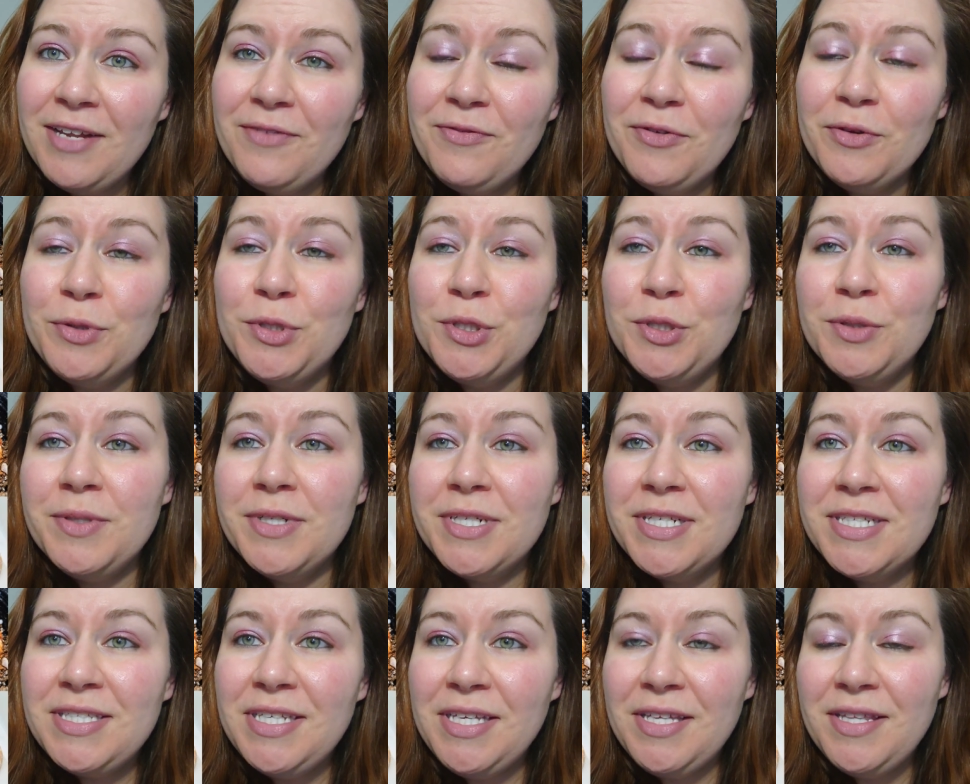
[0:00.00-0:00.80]
If you do
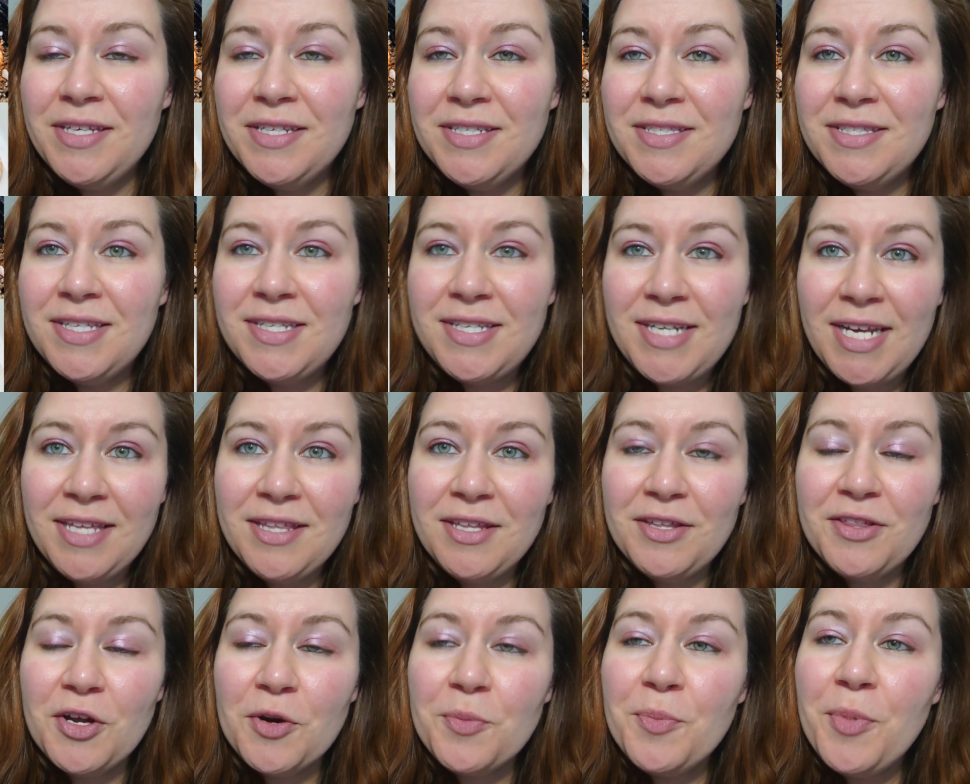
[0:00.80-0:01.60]
want to see these the day
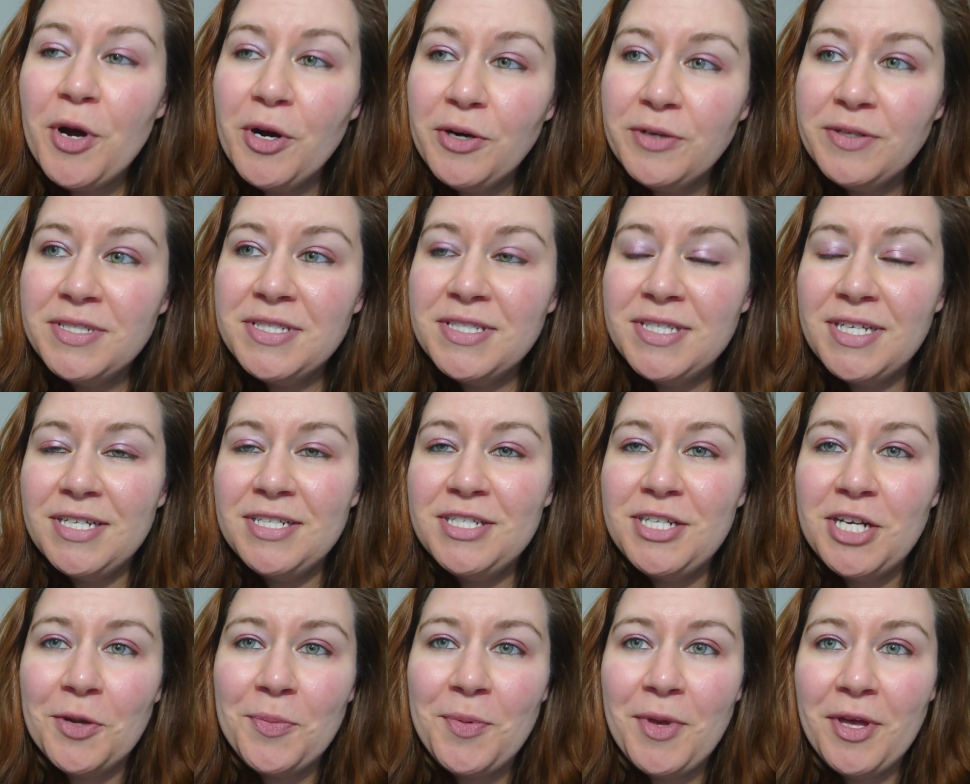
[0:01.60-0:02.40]
that they're
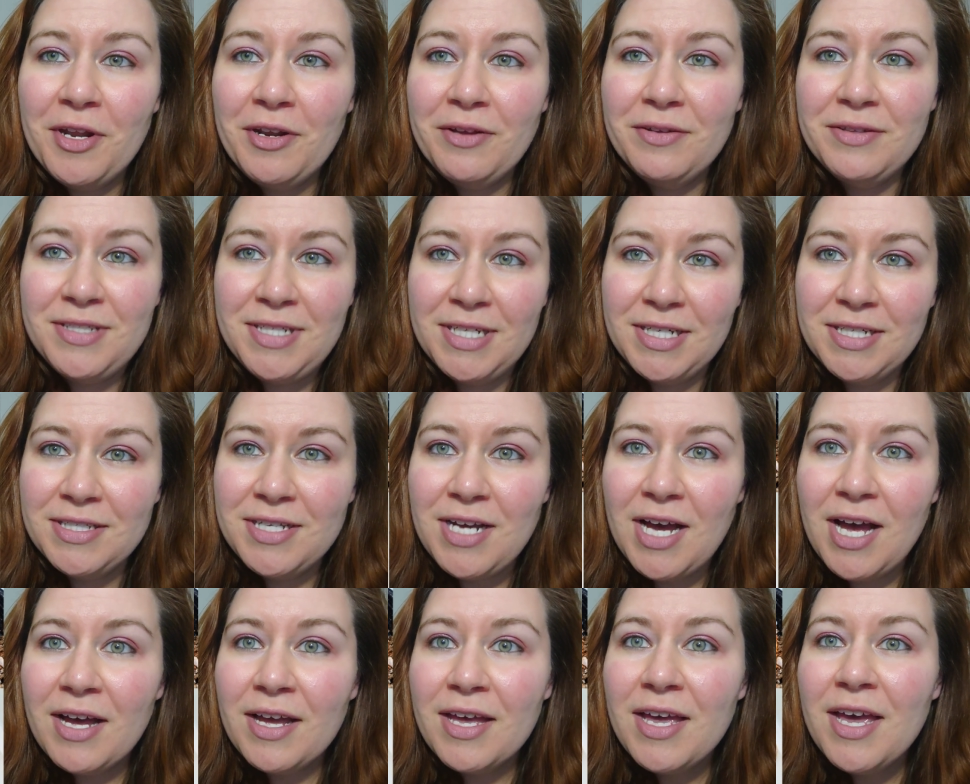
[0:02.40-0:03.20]
posted, check me out on
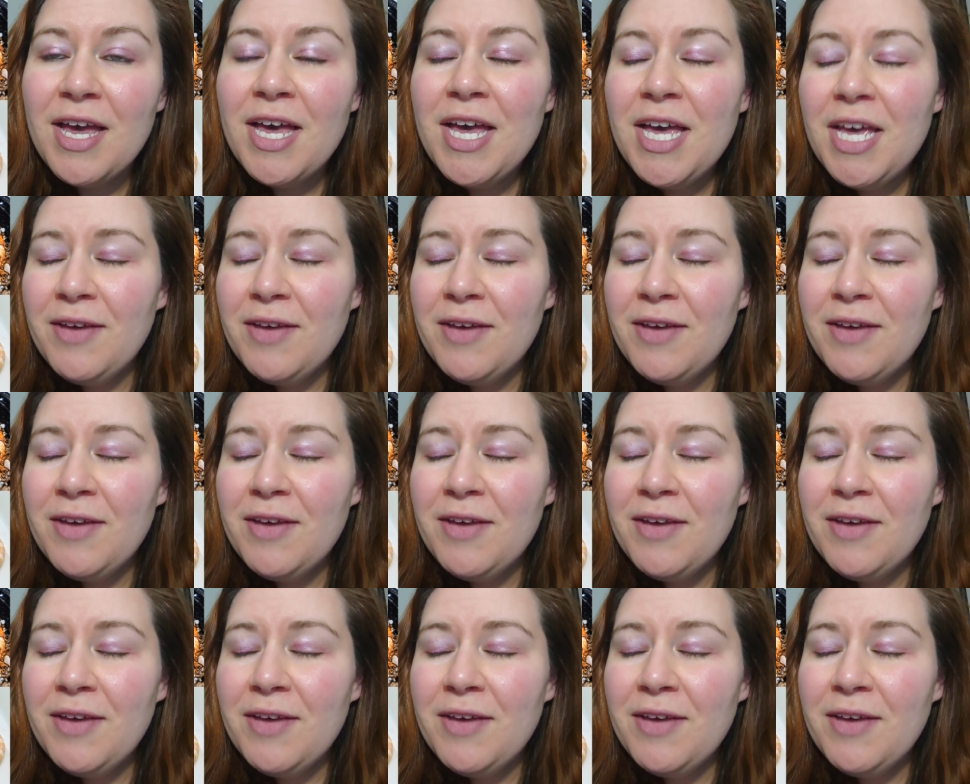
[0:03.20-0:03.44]
TikTok.